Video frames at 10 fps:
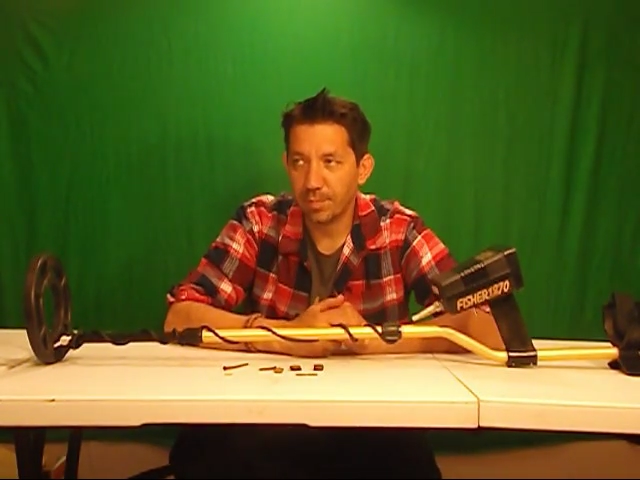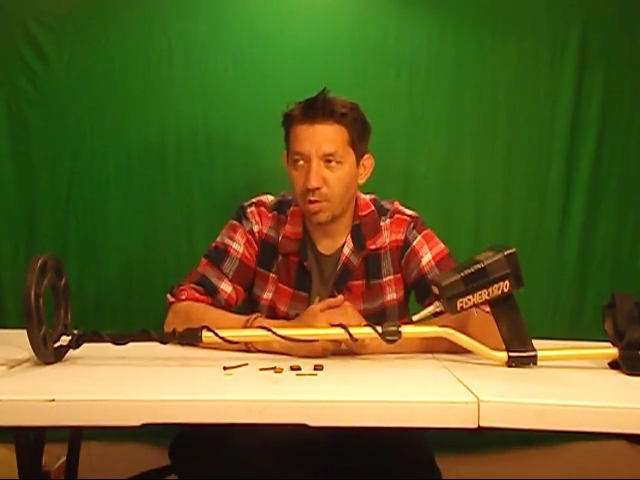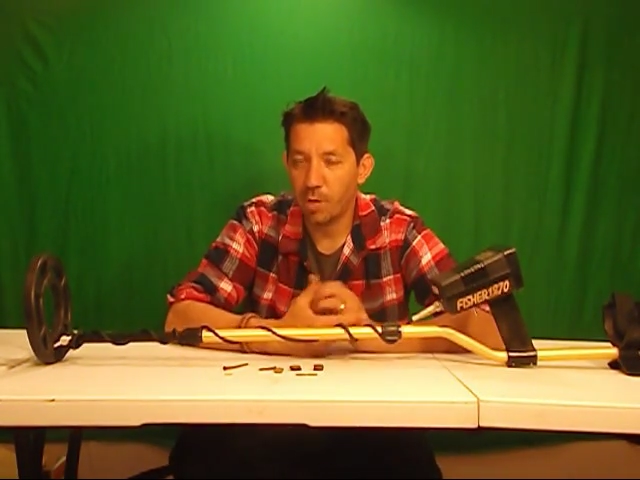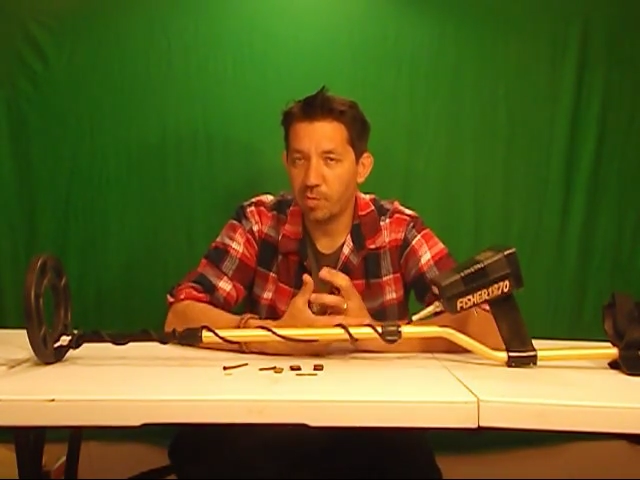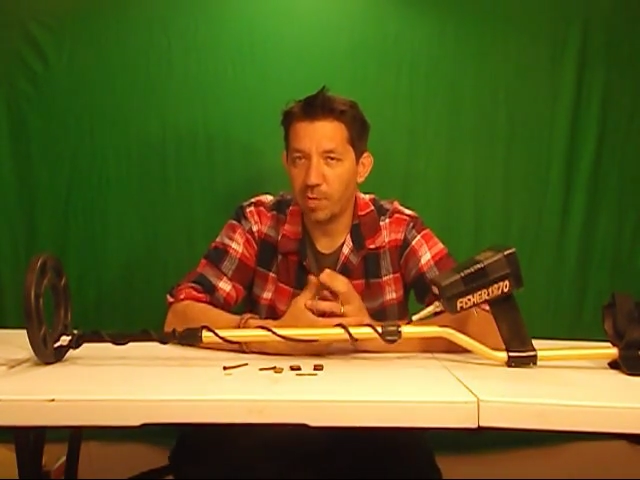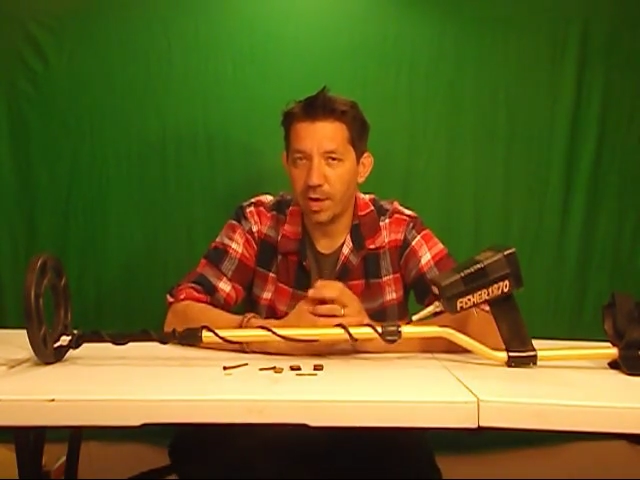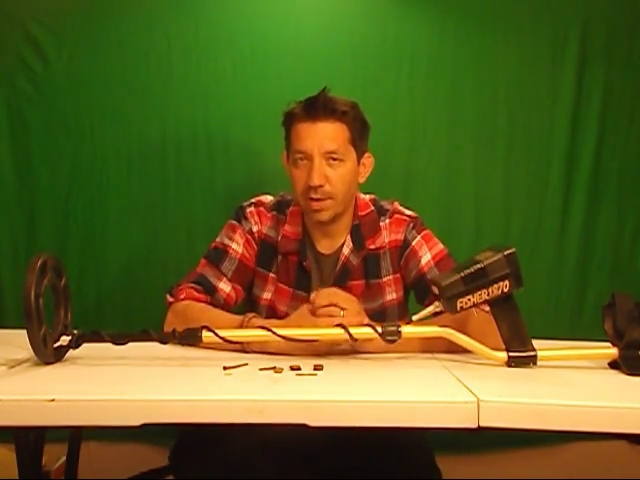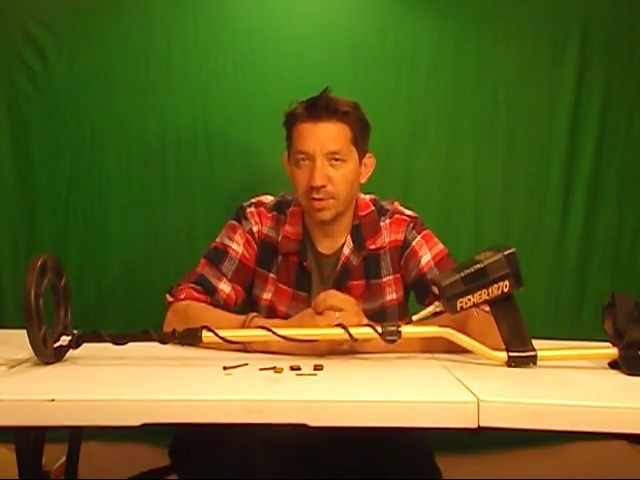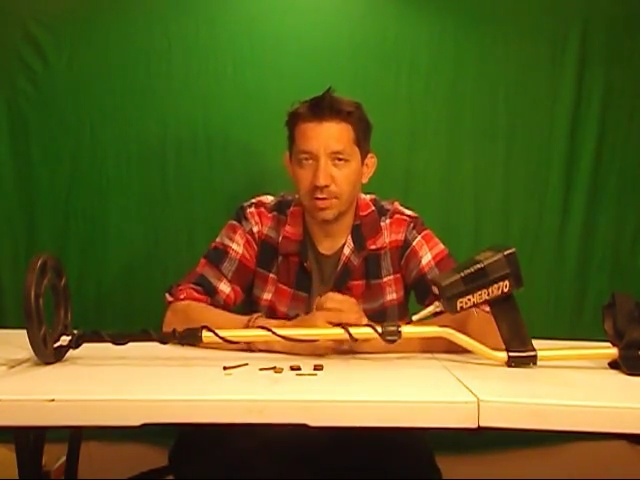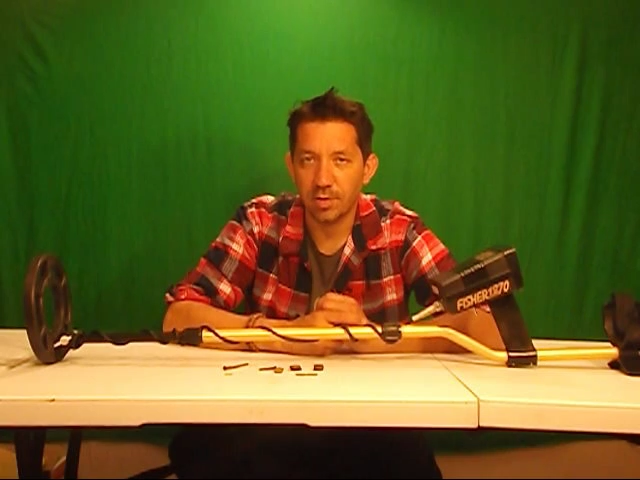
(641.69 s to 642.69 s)

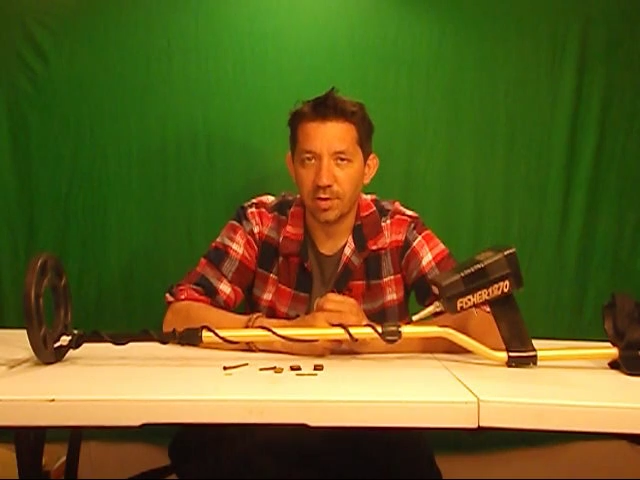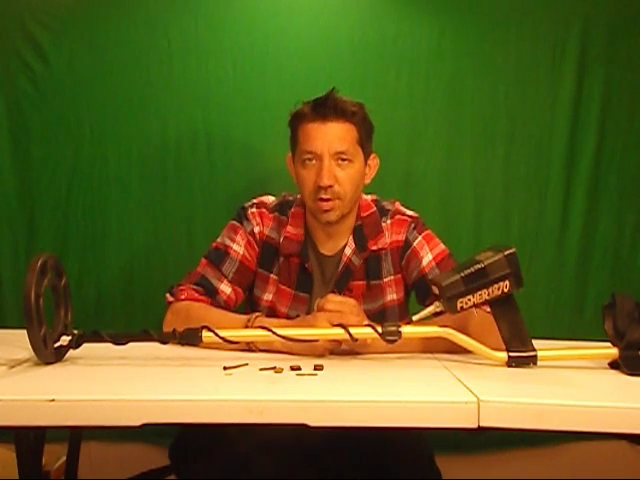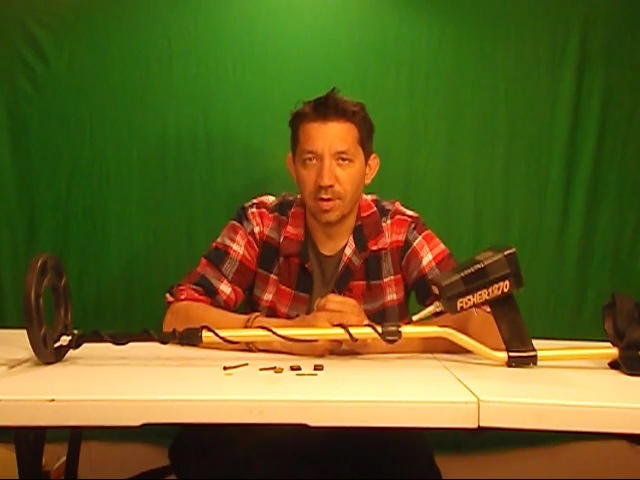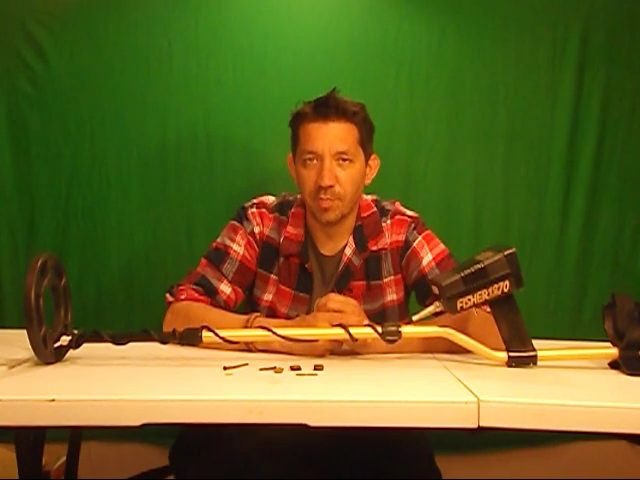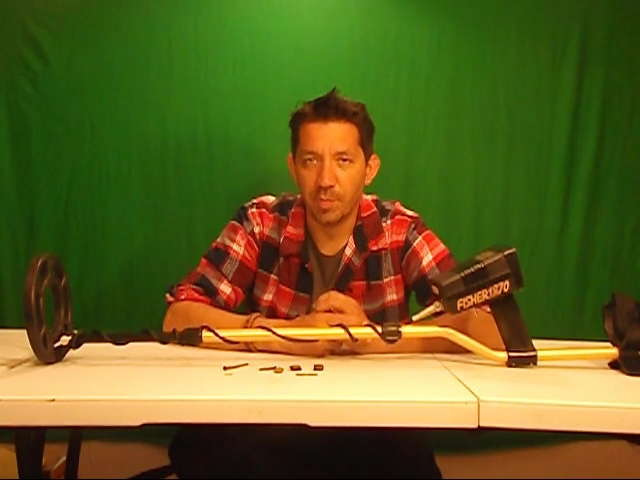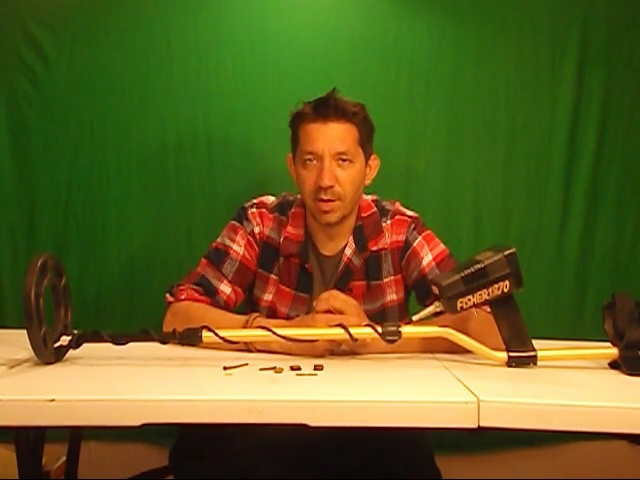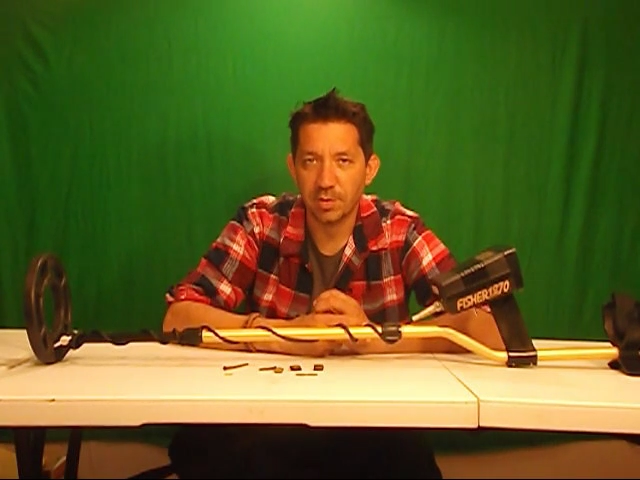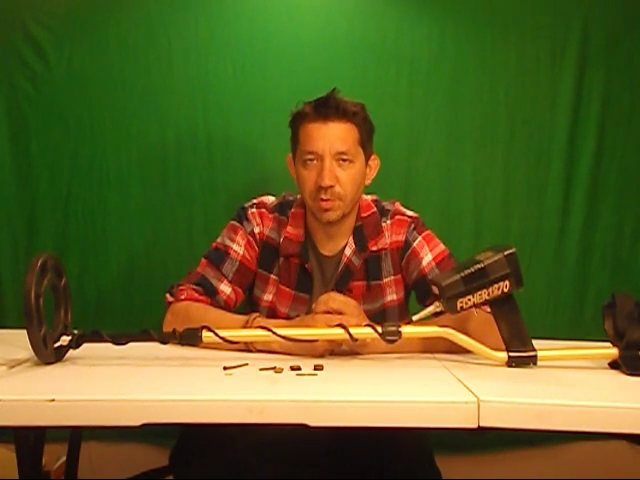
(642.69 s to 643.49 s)
compromised, or not compromised,